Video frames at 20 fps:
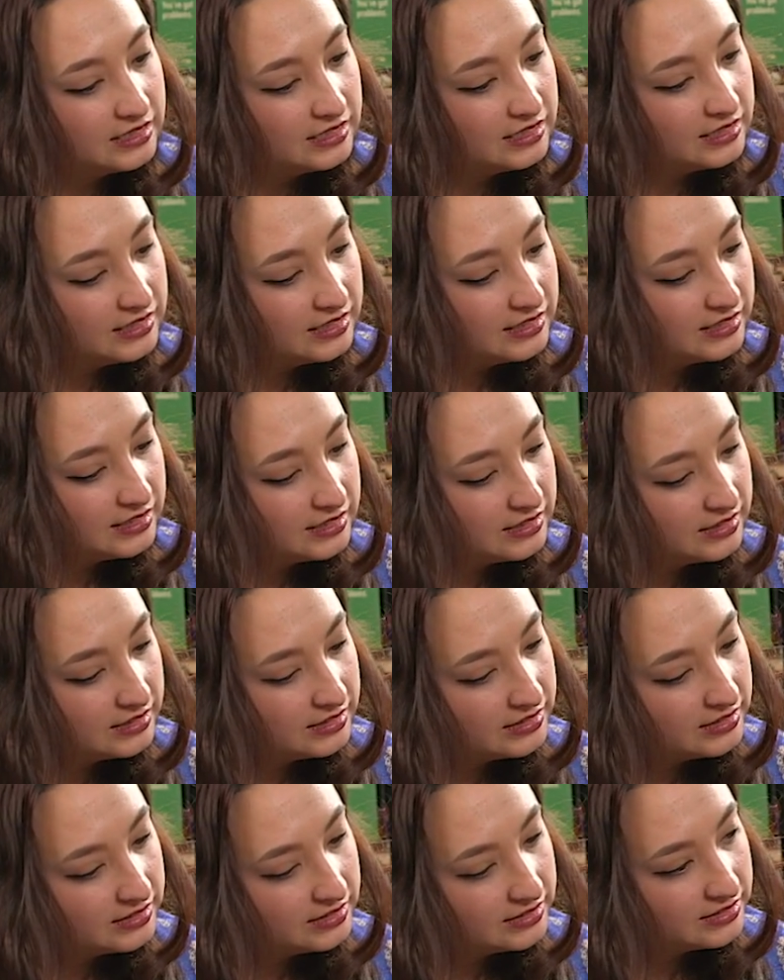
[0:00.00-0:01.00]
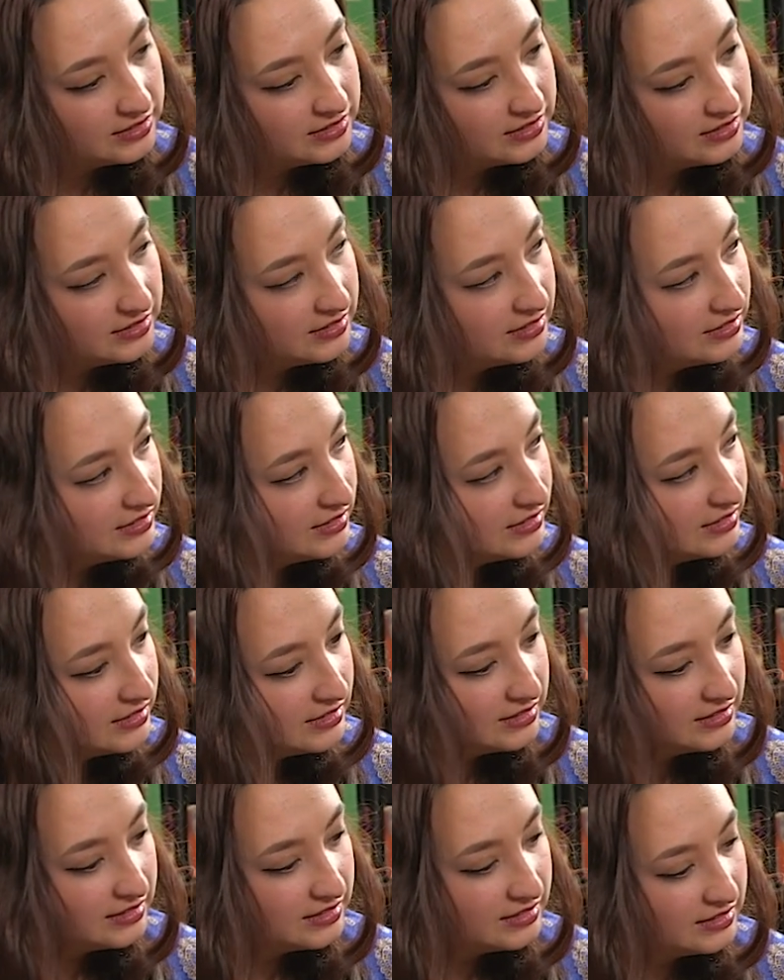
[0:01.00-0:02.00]

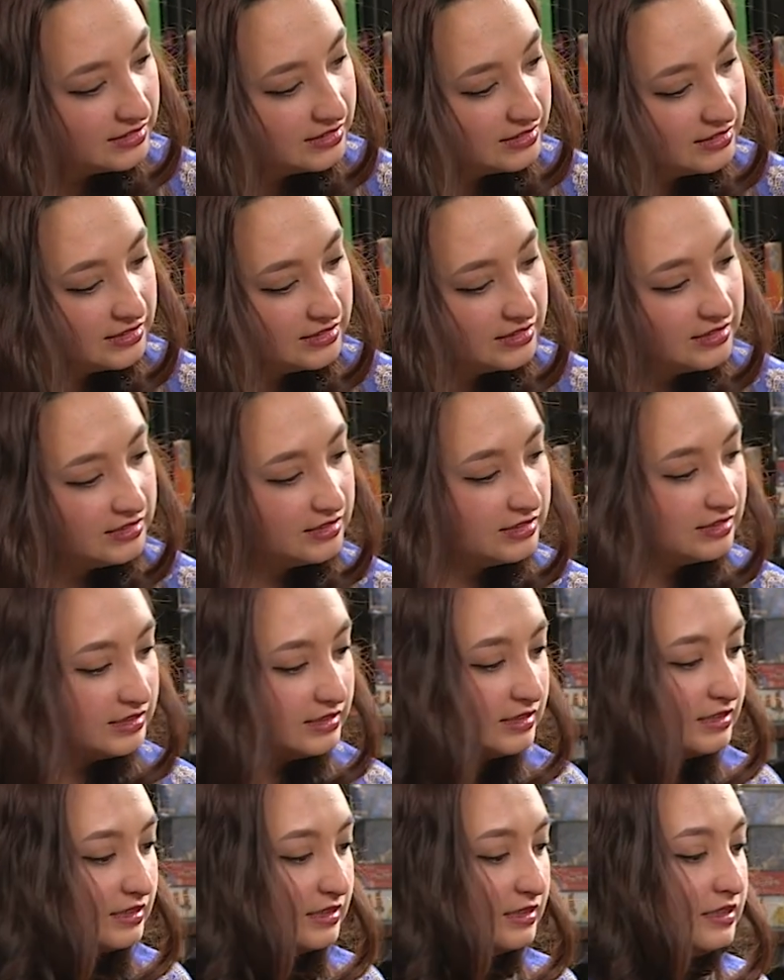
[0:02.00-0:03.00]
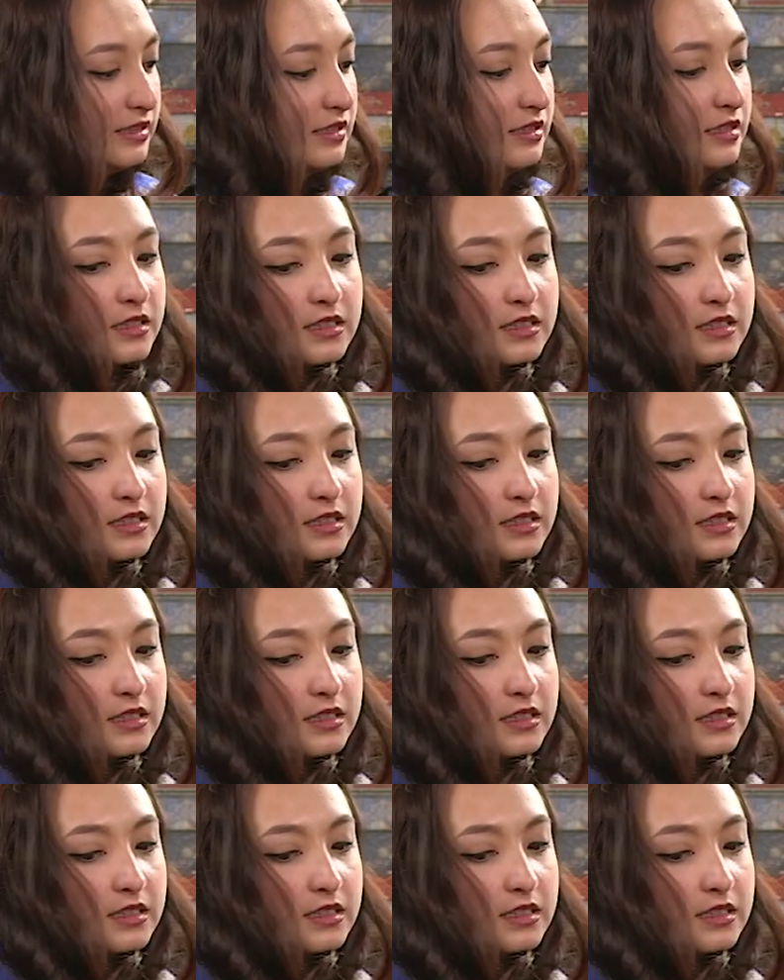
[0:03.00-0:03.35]
The person shown says nothing.